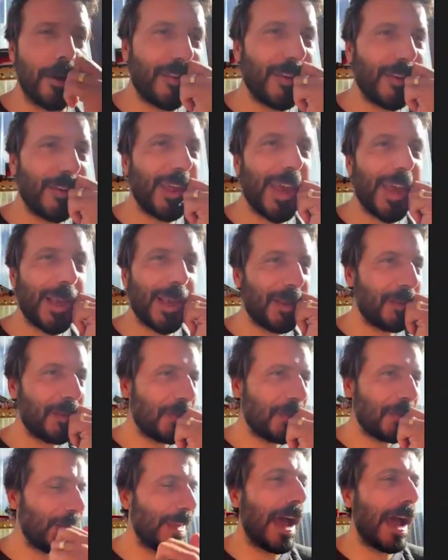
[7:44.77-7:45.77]
So like
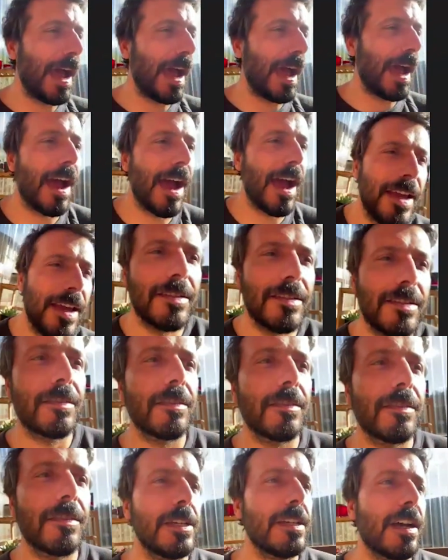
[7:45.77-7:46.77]
I
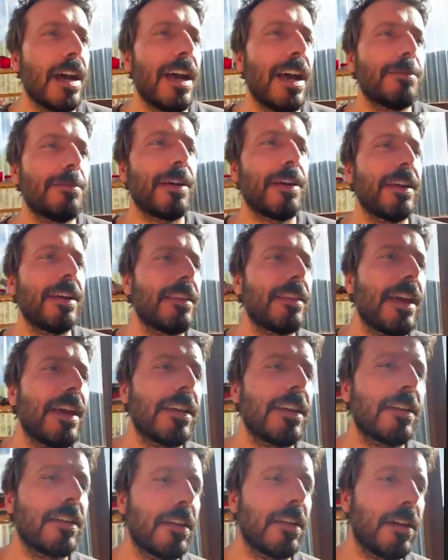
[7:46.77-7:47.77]
find
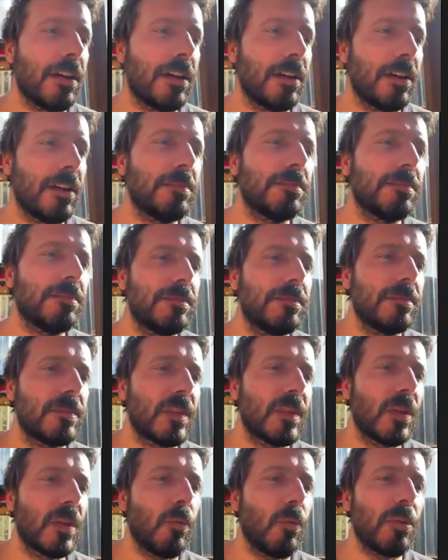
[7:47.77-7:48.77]
that
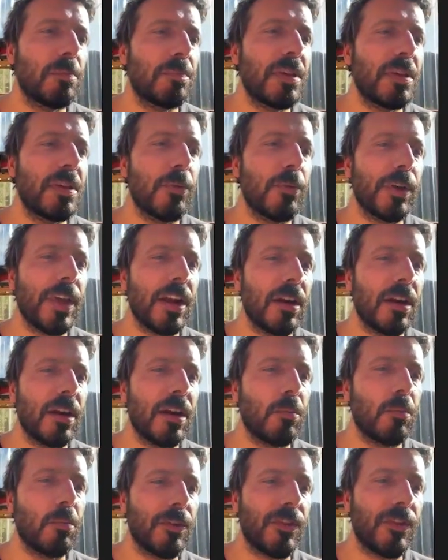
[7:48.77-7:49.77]
when people get on
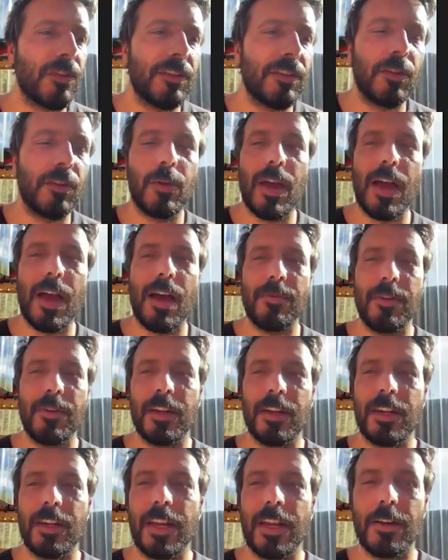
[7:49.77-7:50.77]
boards that do have an
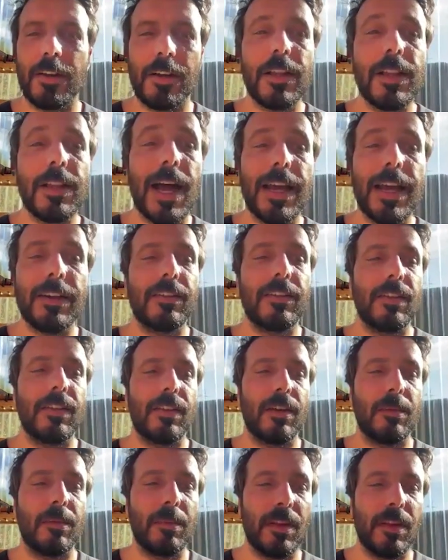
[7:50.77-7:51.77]
inherent glide to
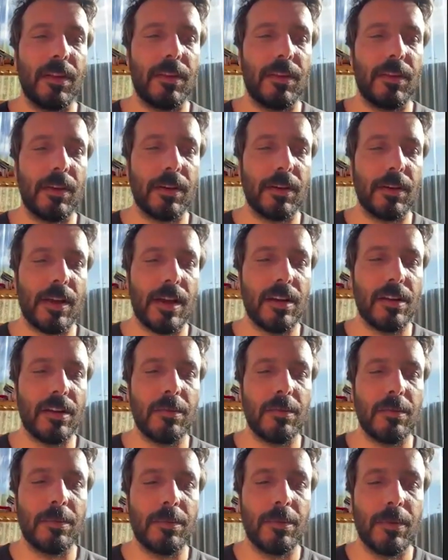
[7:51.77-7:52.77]
them, they're kind of